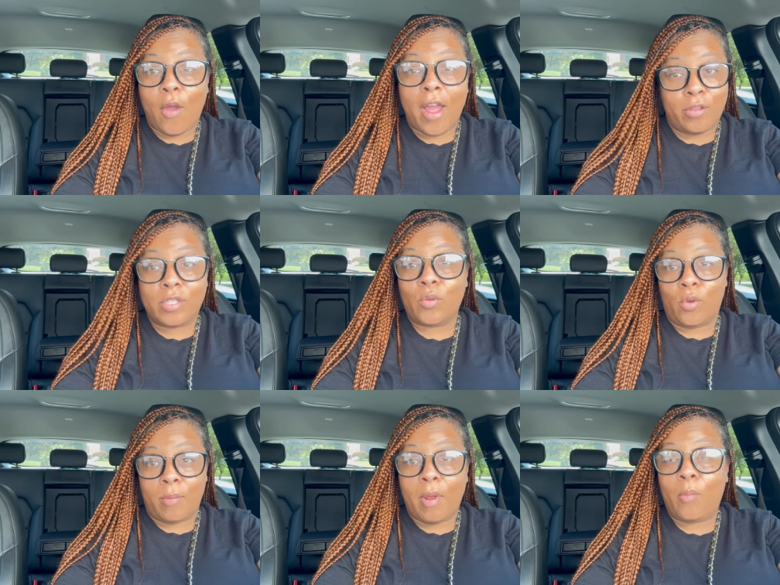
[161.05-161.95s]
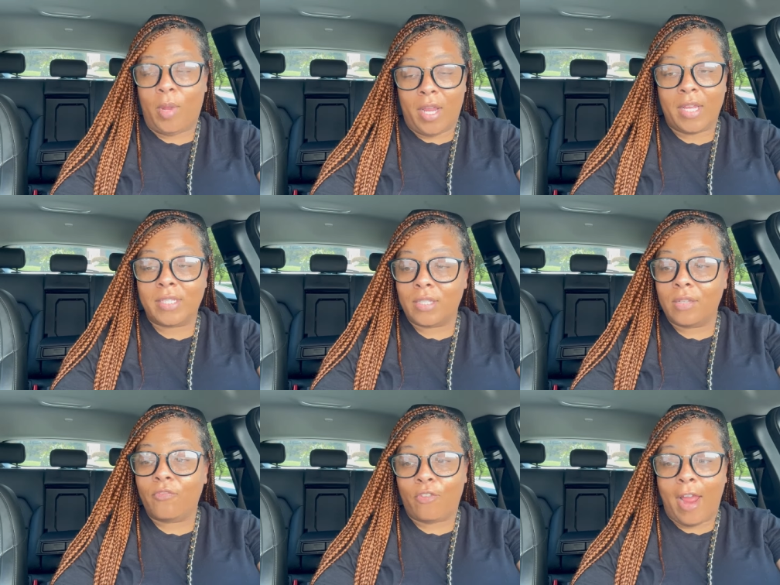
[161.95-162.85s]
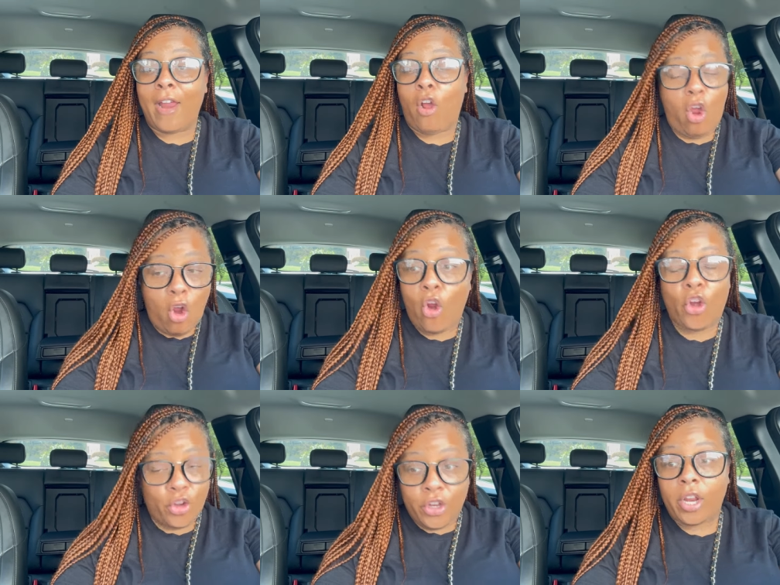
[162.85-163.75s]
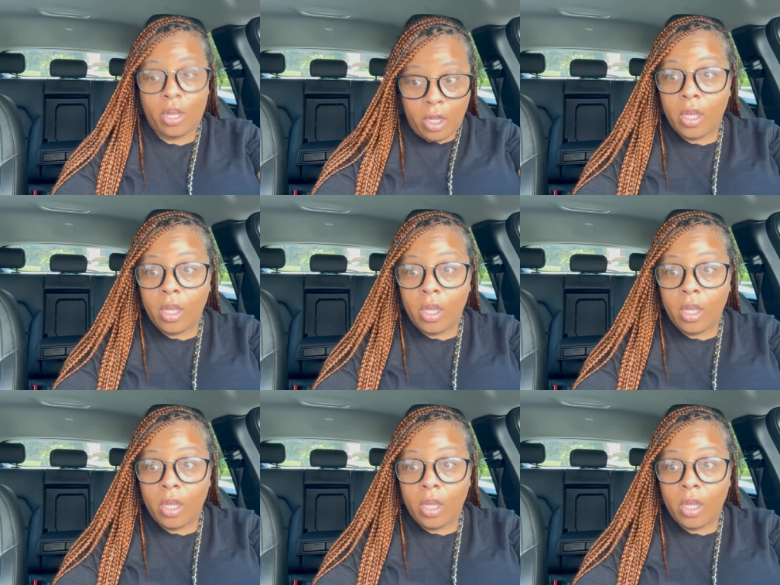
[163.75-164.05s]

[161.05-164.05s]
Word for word: I used to order my wings. Fried hard.